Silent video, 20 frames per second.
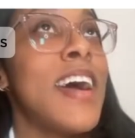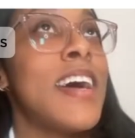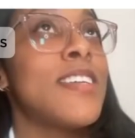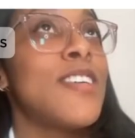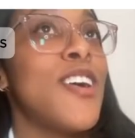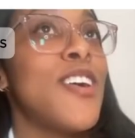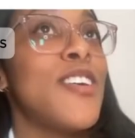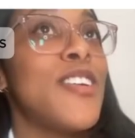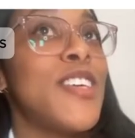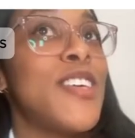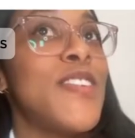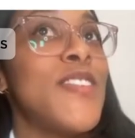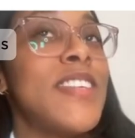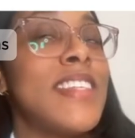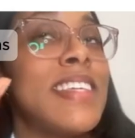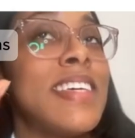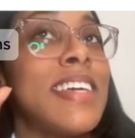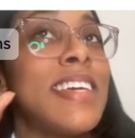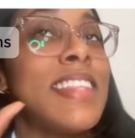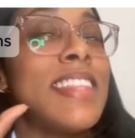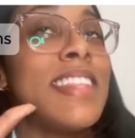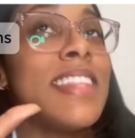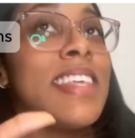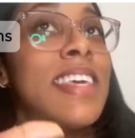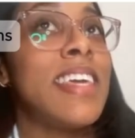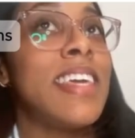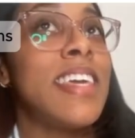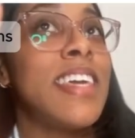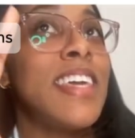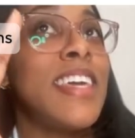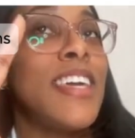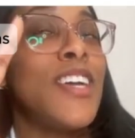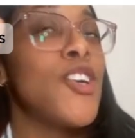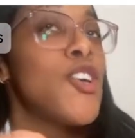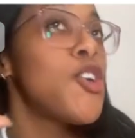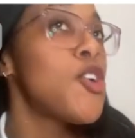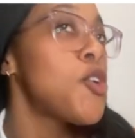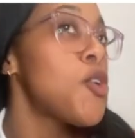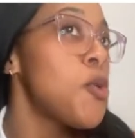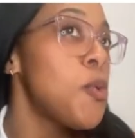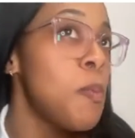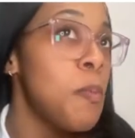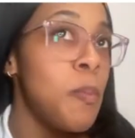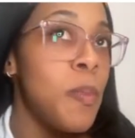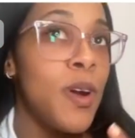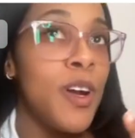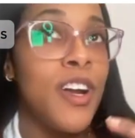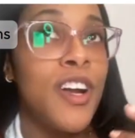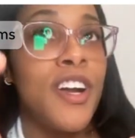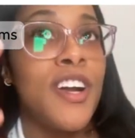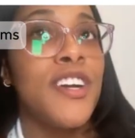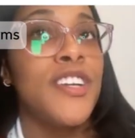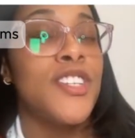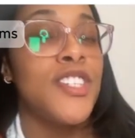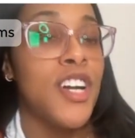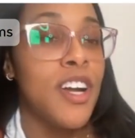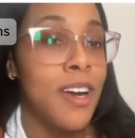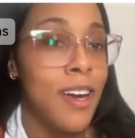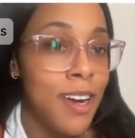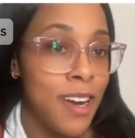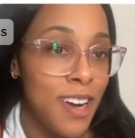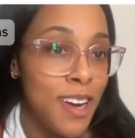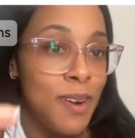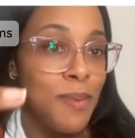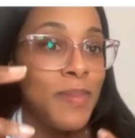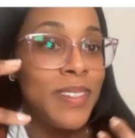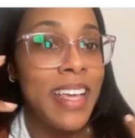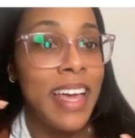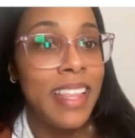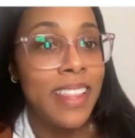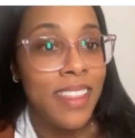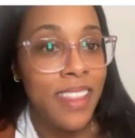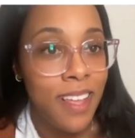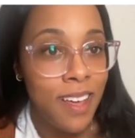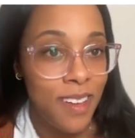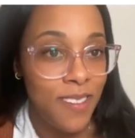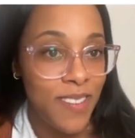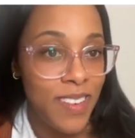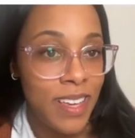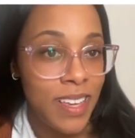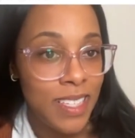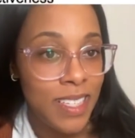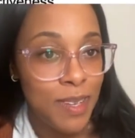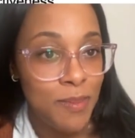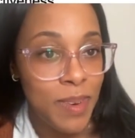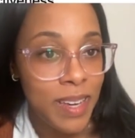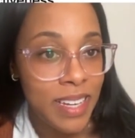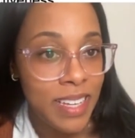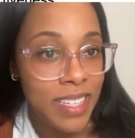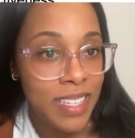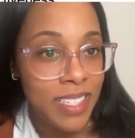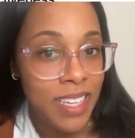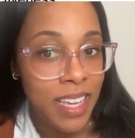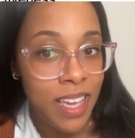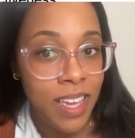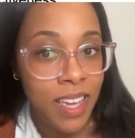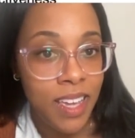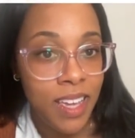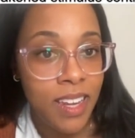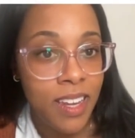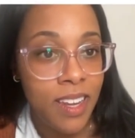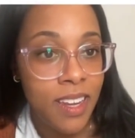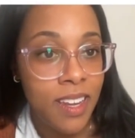are using the Cooper terms. I love it. Somebody said